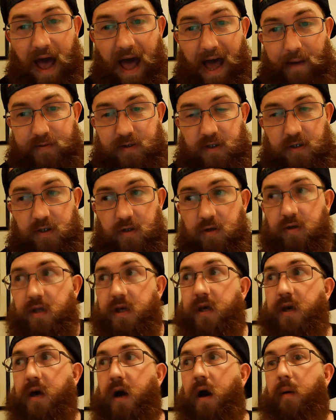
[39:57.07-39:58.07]

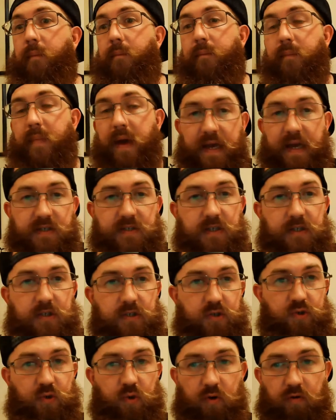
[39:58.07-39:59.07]
absolutely
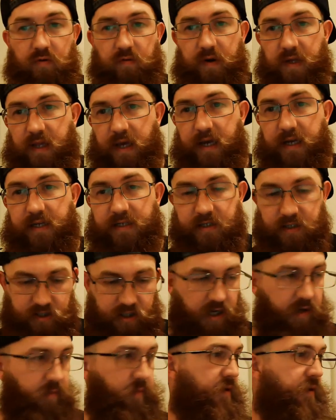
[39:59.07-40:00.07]
amazing jewelry, ladies and
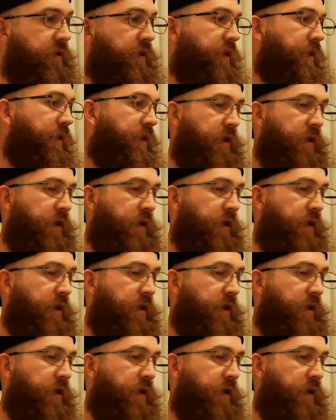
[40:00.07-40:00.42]
gentlemen.